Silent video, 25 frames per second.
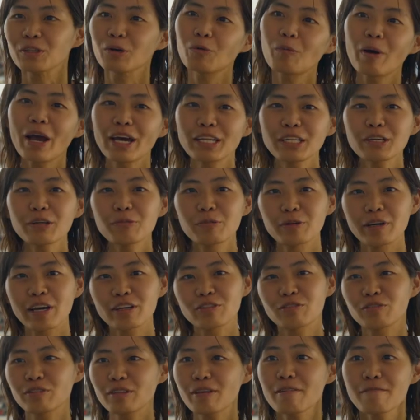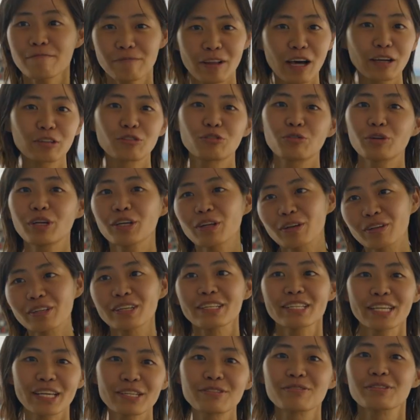The weather will actually fluctuate on
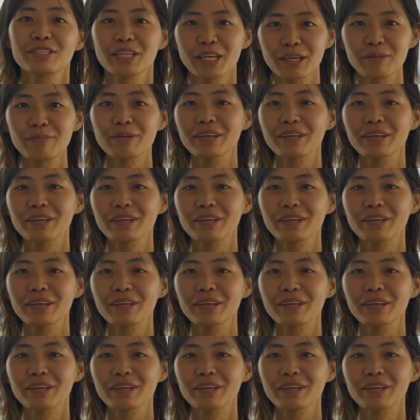a day-to-day